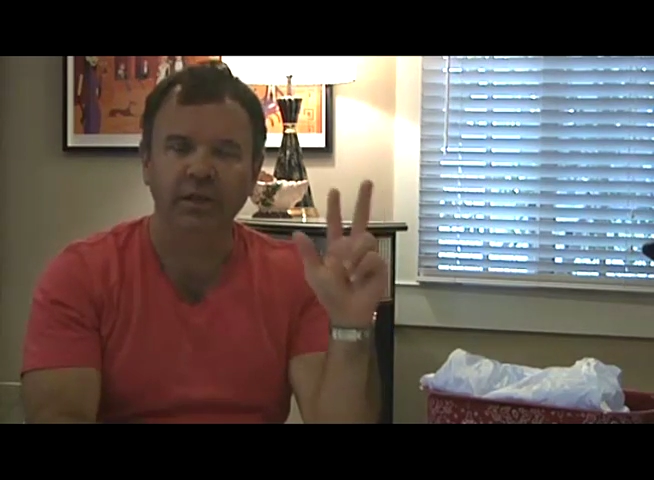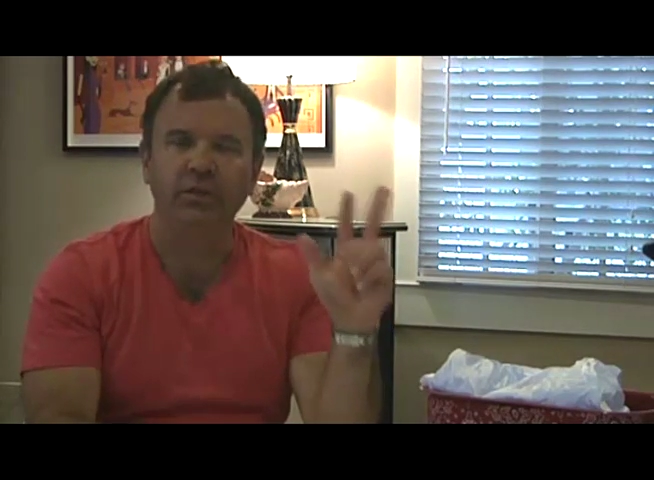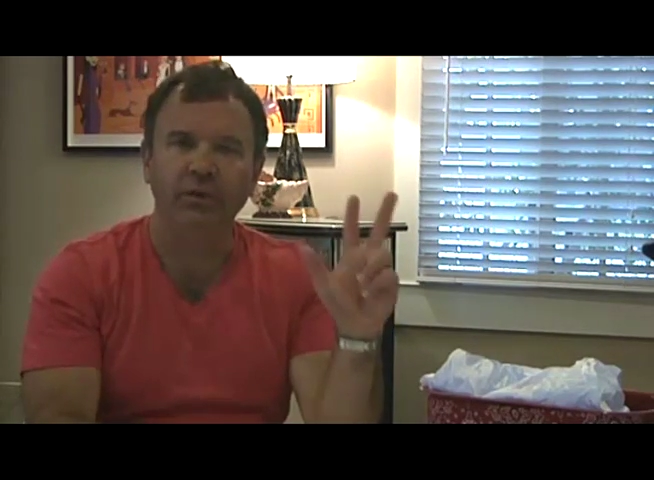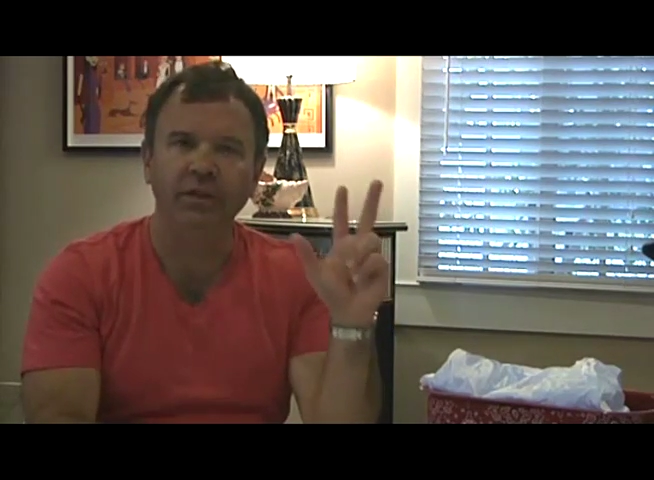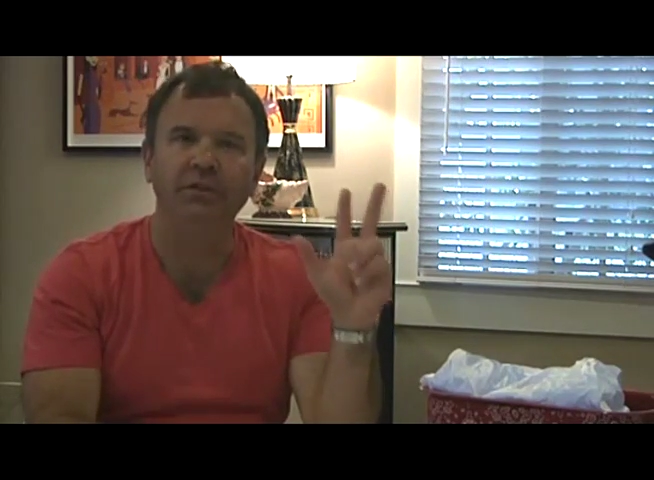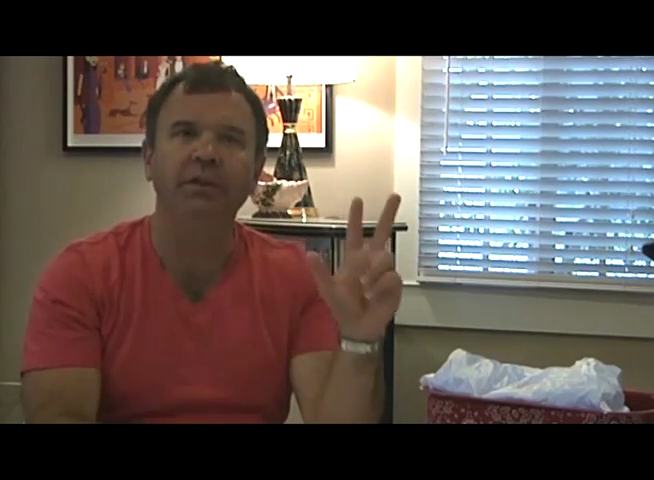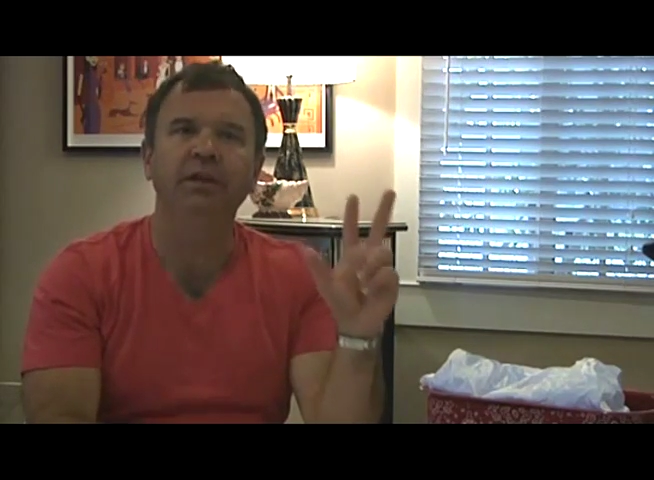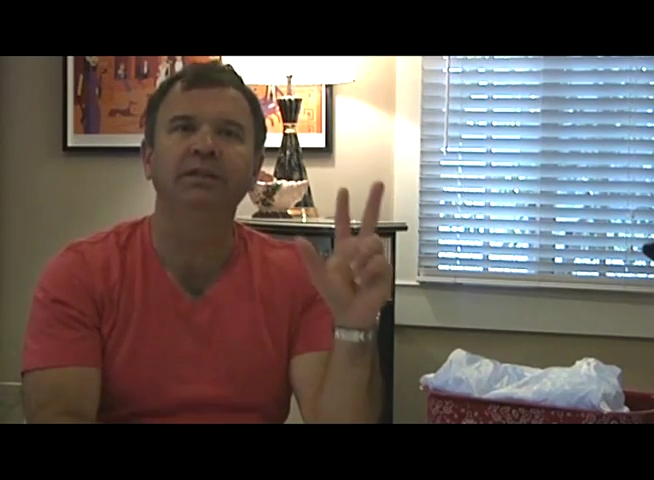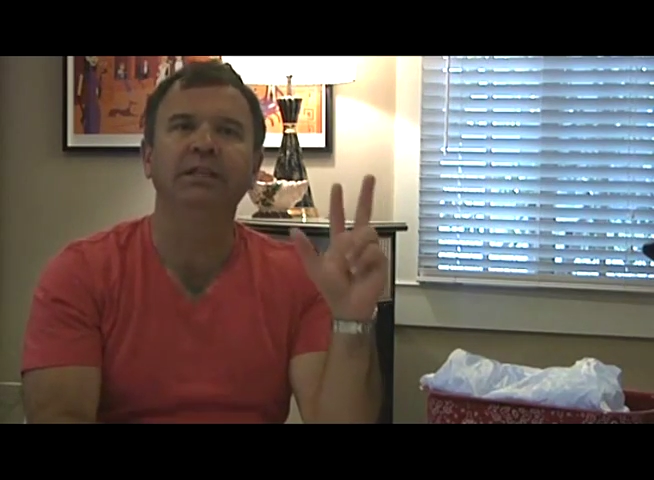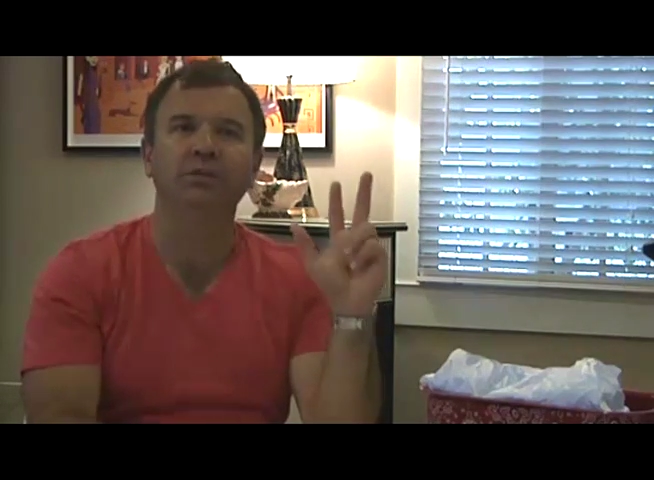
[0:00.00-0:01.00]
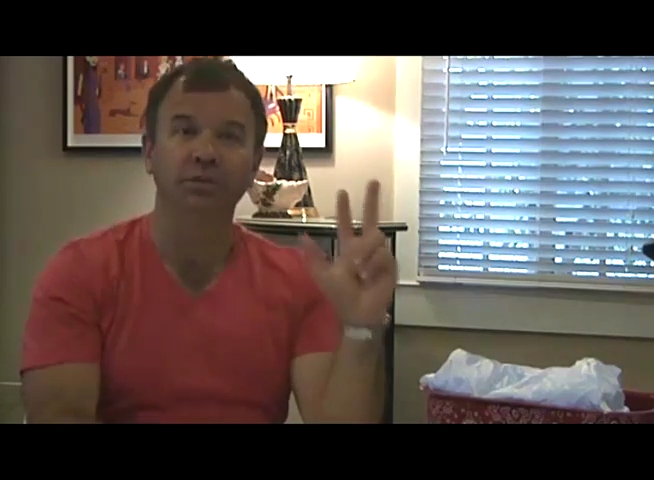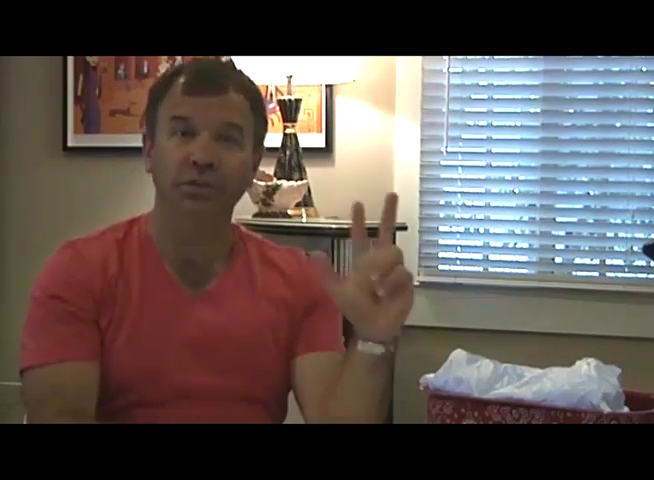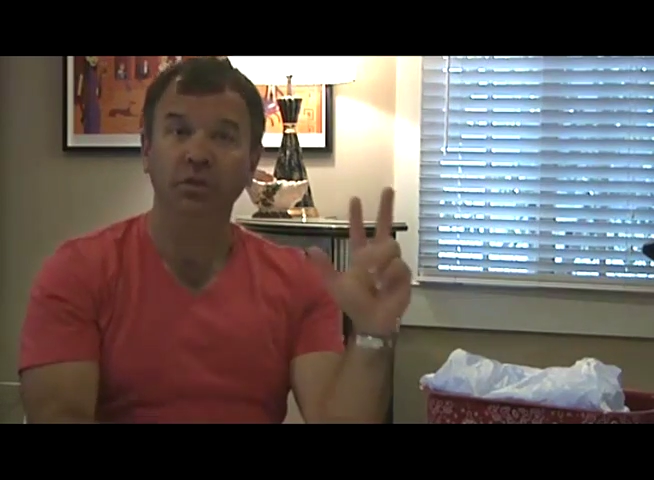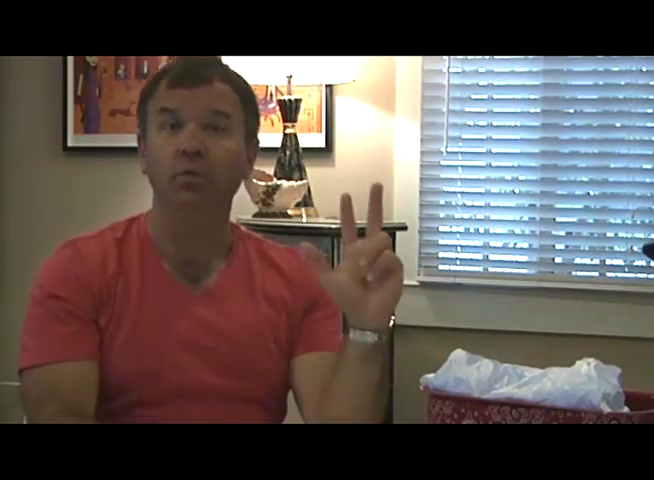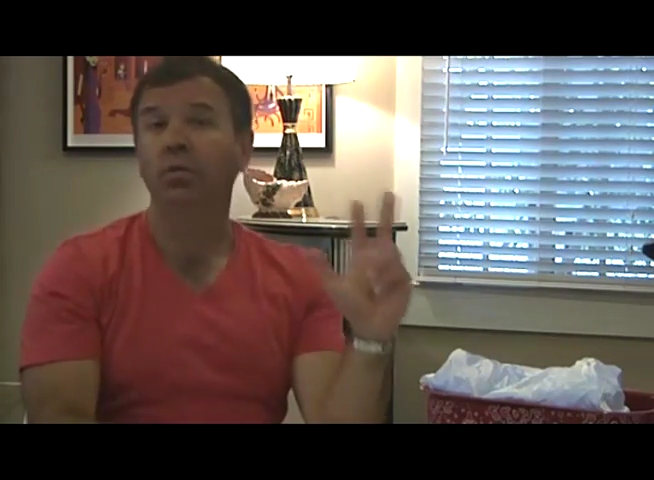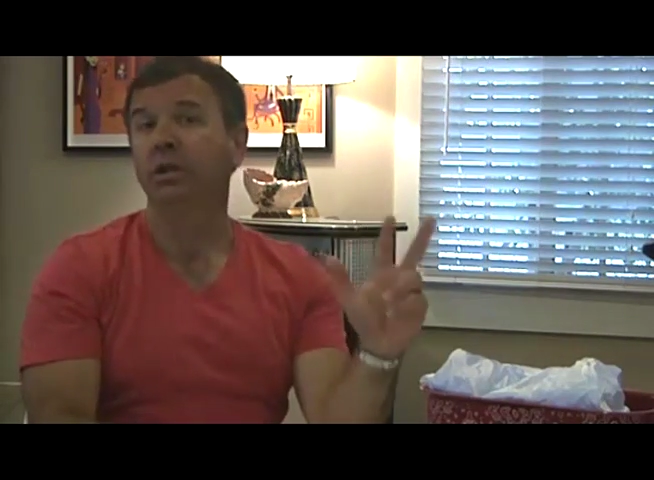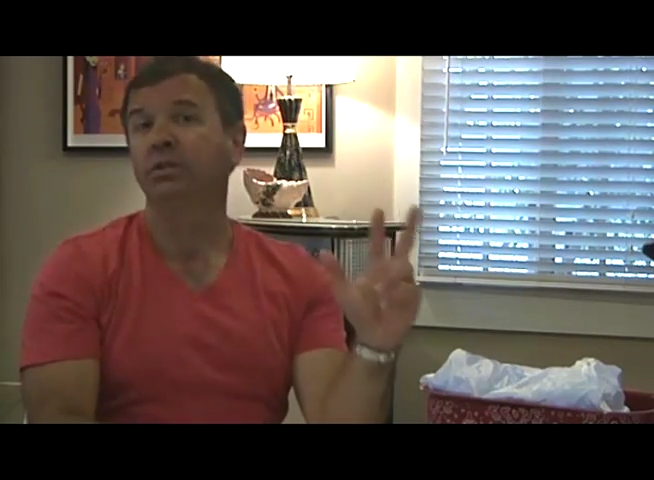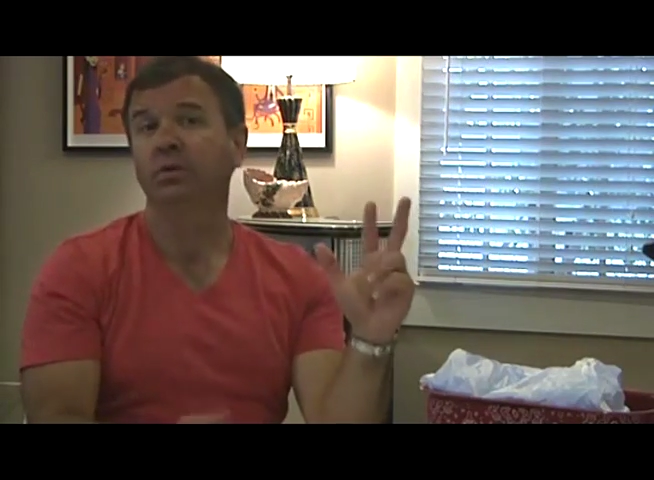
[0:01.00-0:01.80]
that you still wanted